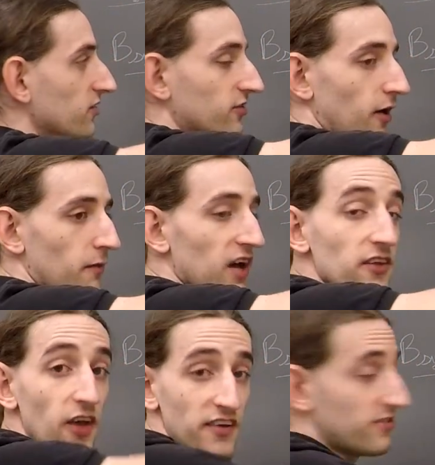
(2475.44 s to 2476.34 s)

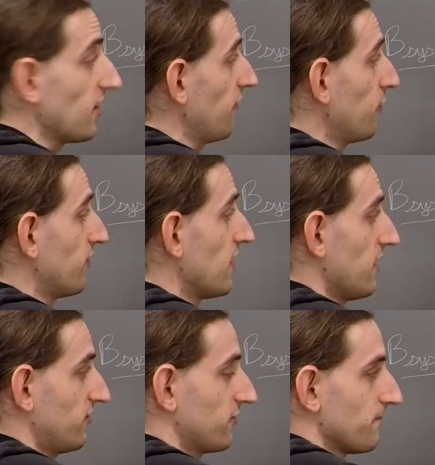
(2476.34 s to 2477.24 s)
some nice stuff with
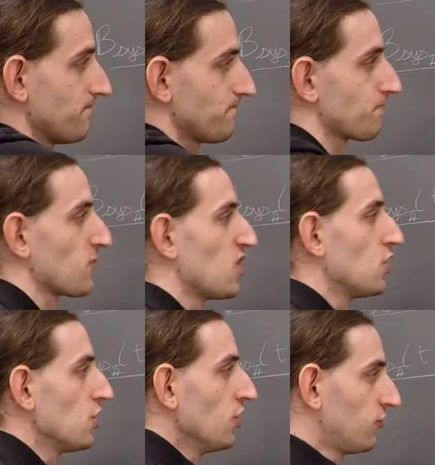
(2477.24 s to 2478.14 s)
this.
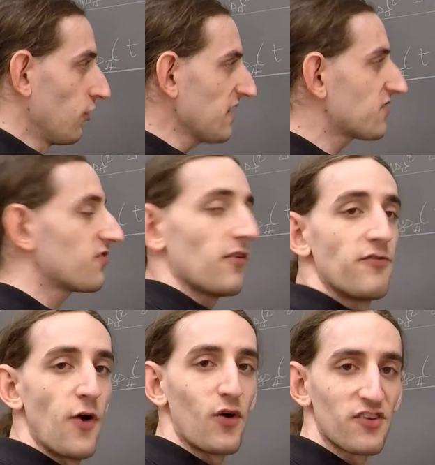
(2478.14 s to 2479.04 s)
So let's
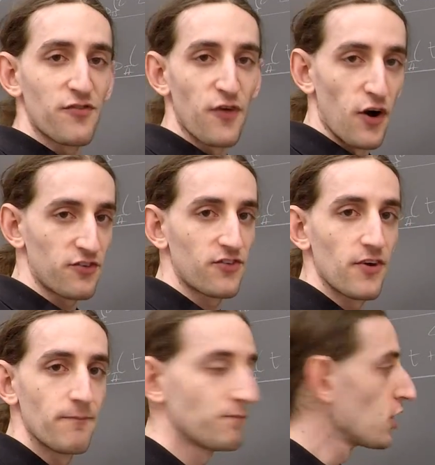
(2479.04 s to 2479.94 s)
focus
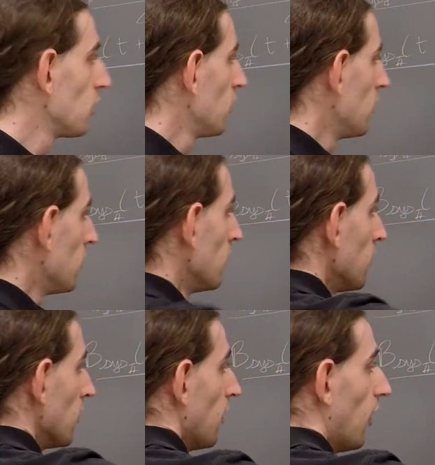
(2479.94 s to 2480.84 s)
first
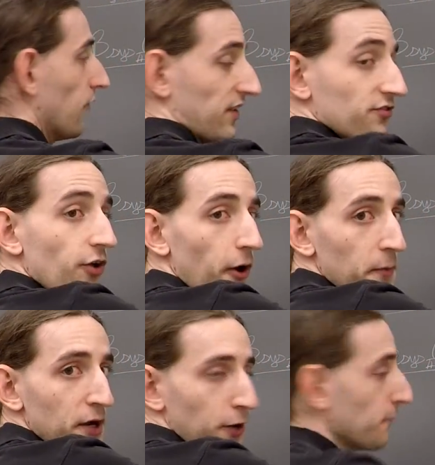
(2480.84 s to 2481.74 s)
on this
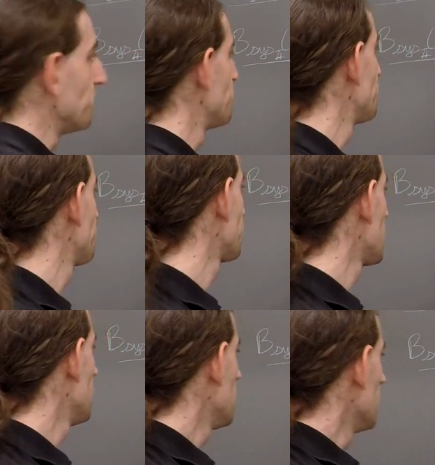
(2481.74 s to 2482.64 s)
term here.
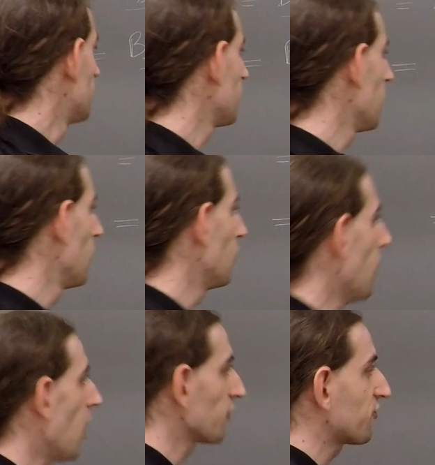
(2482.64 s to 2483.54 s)

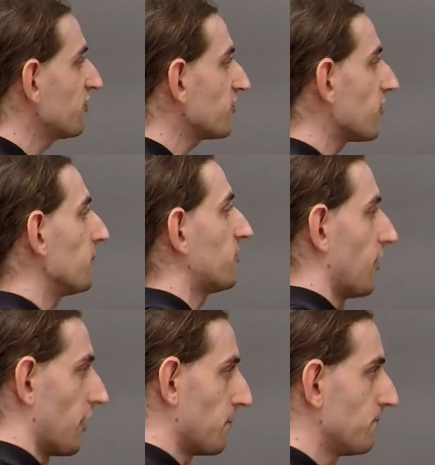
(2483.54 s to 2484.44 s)
So our system
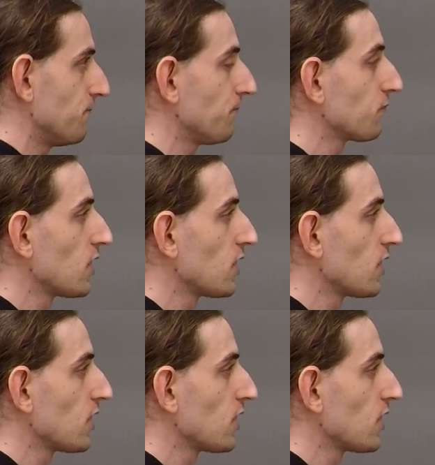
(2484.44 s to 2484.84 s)
term,